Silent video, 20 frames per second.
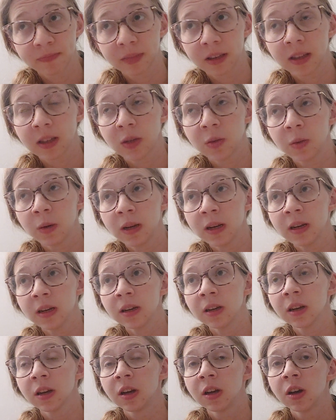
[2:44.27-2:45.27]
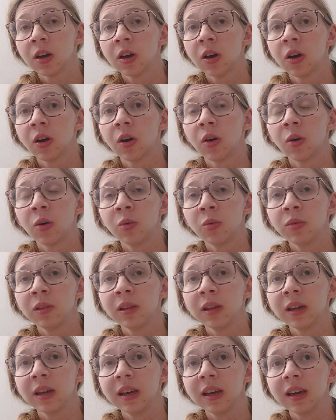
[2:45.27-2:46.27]
In Sweden,
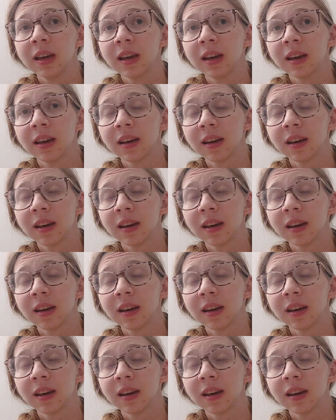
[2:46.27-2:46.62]
only